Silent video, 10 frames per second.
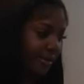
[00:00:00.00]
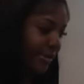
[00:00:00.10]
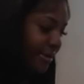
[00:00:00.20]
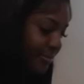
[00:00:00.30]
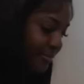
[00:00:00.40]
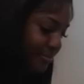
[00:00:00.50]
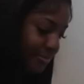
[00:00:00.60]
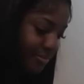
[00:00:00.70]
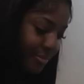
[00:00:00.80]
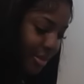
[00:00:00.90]
All
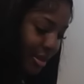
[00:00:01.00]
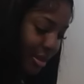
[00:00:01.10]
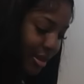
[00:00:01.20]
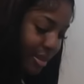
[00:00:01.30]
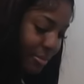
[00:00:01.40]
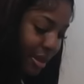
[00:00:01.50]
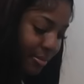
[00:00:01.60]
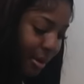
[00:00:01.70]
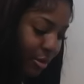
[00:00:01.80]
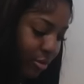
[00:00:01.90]
right. Let me
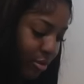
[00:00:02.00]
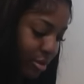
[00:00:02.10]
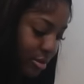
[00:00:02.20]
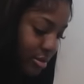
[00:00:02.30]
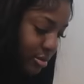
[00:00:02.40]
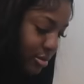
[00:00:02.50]
get my roller.